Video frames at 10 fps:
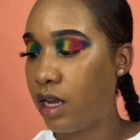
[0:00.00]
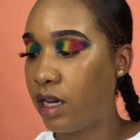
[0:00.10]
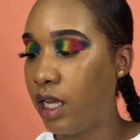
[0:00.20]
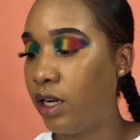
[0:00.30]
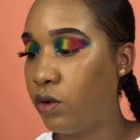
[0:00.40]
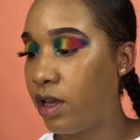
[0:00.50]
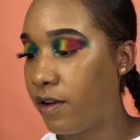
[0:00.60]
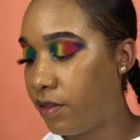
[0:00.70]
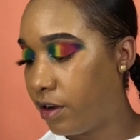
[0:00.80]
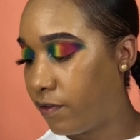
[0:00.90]
they do
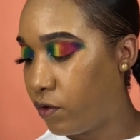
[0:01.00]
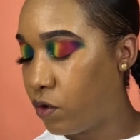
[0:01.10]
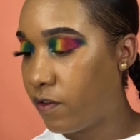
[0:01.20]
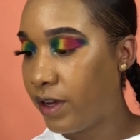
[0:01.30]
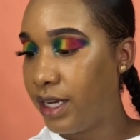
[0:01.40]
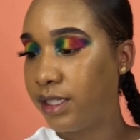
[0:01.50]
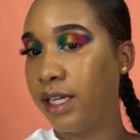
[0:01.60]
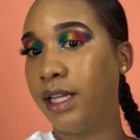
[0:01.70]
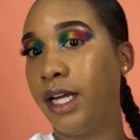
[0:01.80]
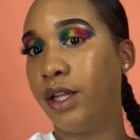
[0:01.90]
their full face
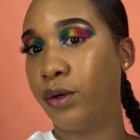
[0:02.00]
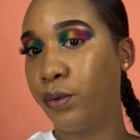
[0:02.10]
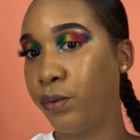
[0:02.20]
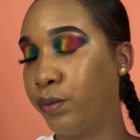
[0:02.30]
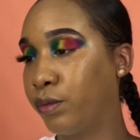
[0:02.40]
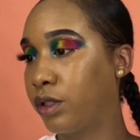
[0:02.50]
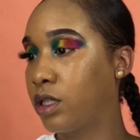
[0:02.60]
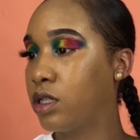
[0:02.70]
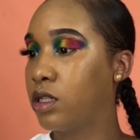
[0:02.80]
and they don't